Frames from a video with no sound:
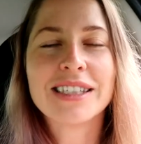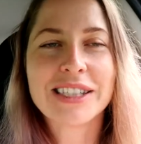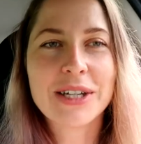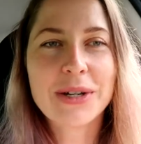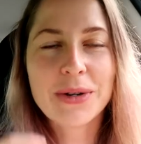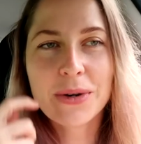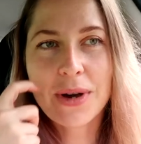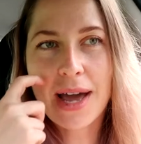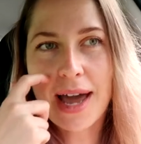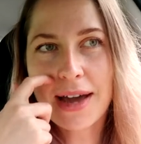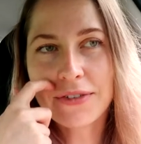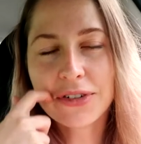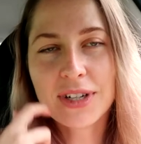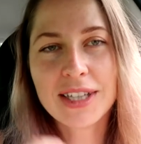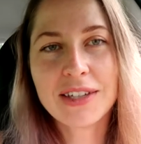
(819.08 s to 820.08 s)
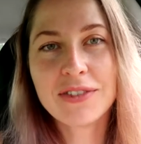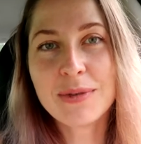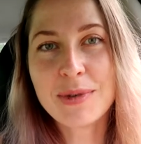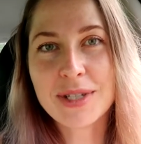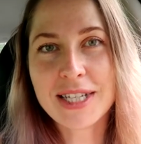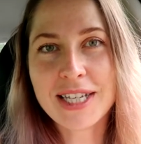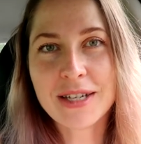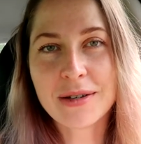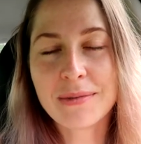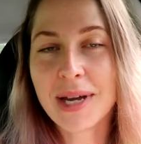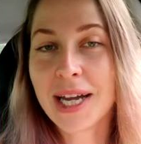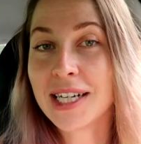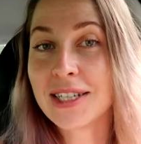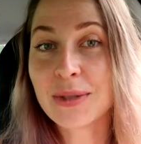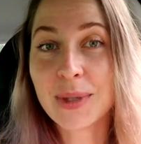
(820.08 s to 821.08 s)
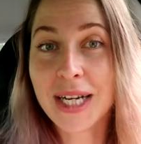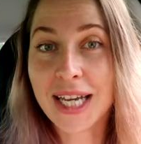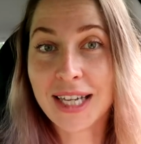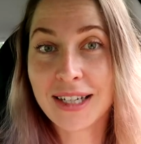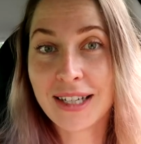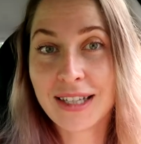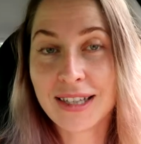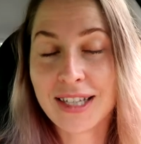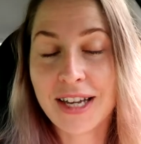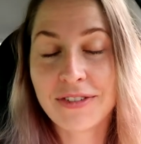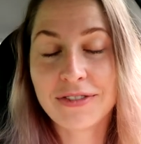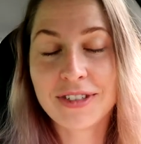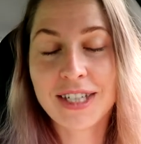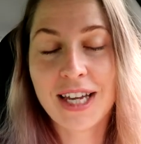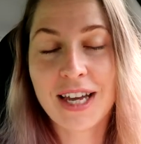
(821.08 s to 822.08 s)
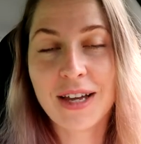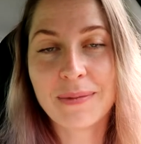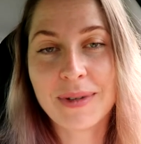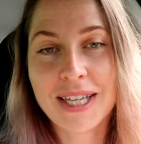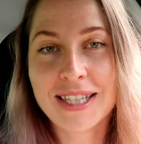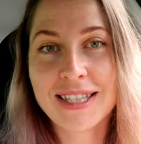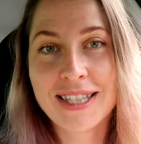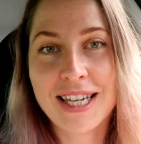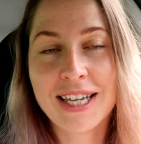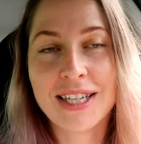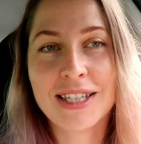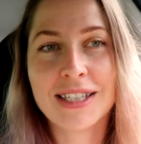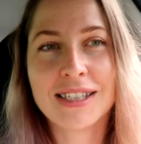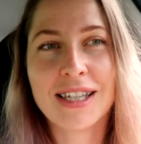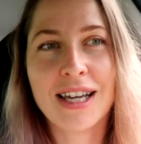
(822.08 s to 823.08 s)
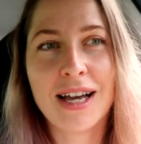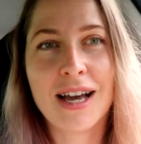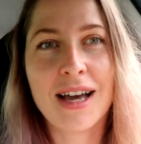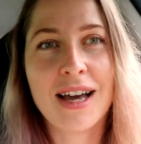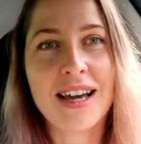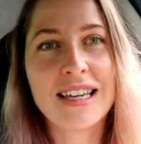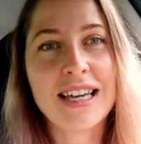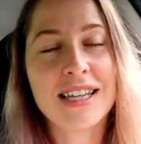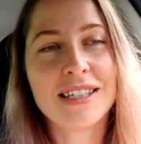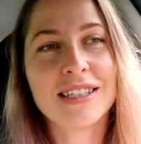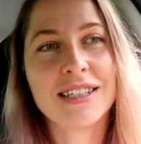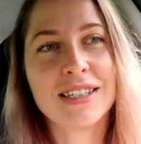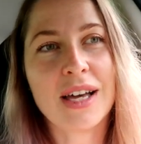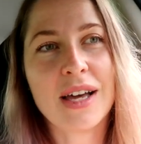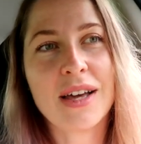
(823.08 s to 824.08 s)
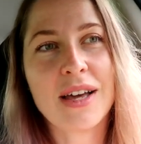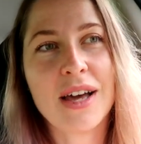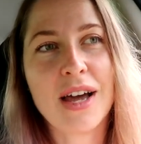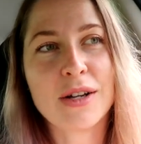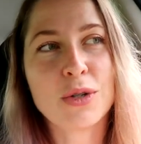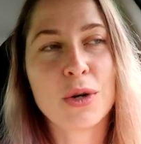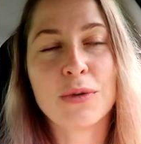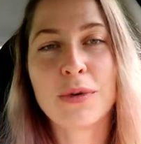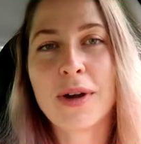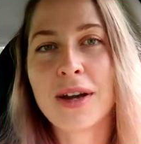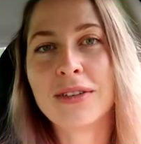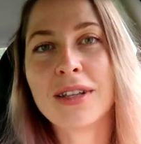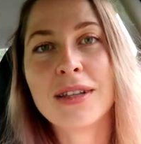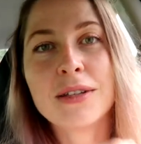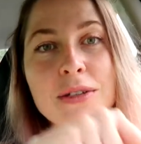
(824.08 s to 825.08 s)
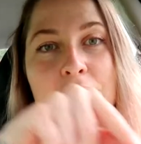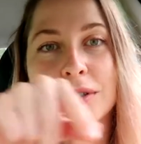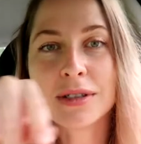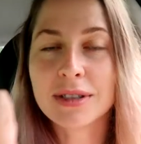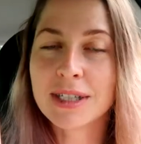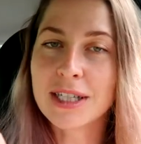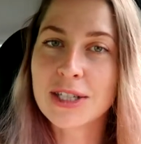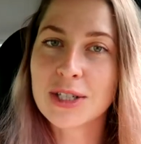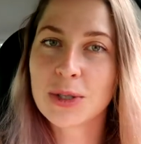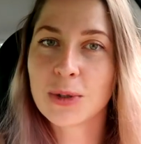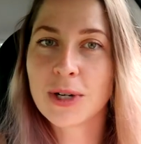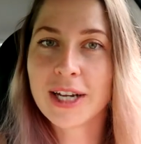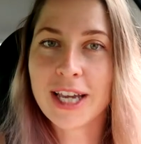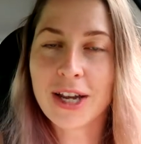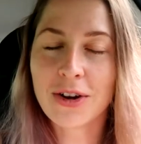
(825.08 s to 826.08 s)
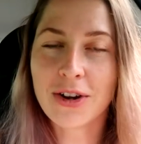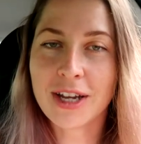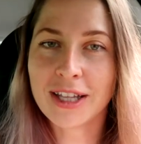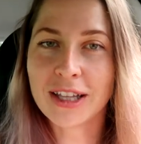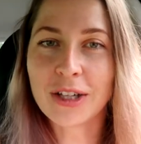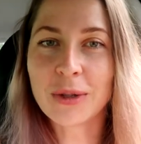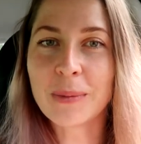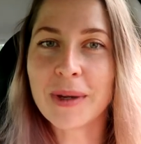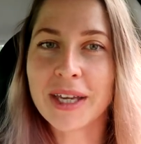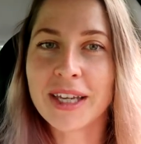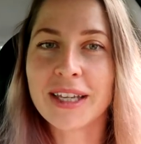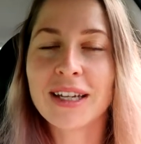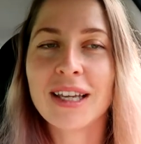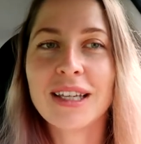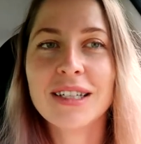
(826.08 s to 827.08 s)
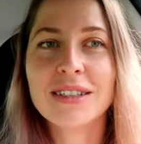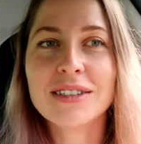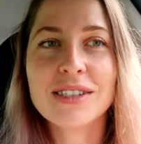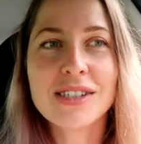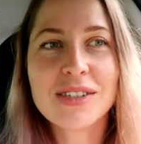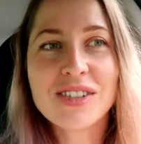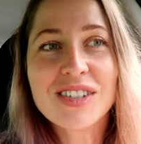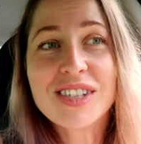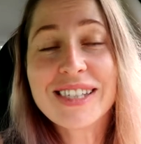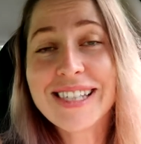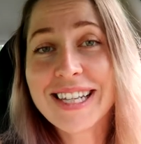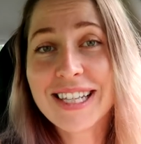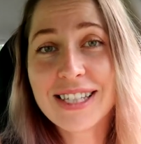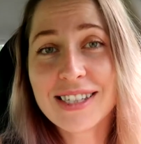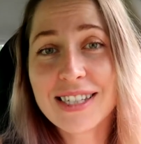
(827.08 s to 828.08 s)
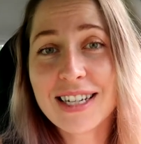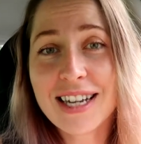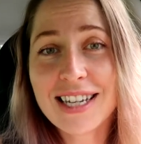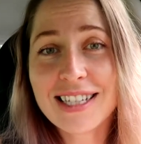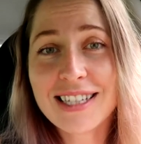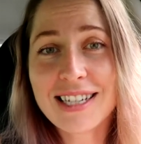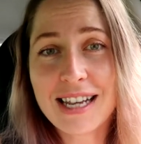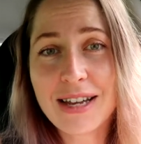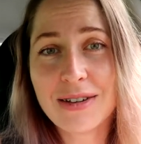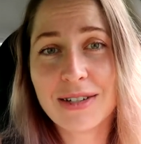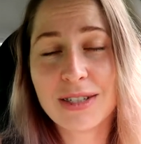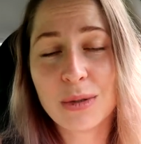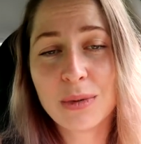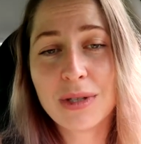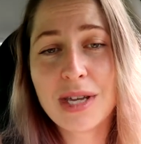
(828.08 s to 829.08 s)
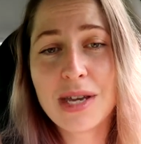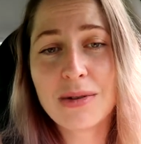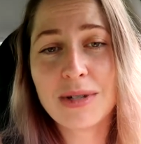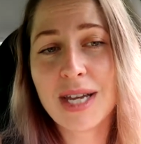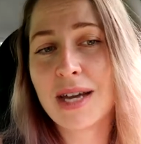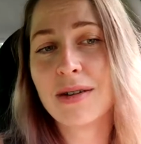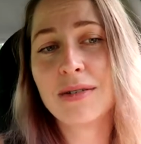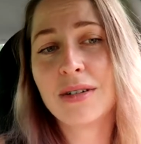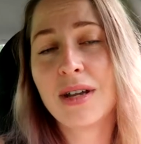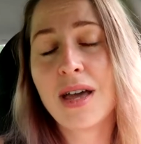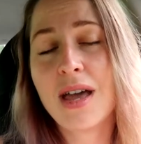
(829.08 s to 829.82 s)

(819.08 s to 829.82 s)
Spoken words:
So after I left the museum, I just went ahead and left Kinsale. I drove around the little historic area a little bit, and it's a nice town. It's a really cute town.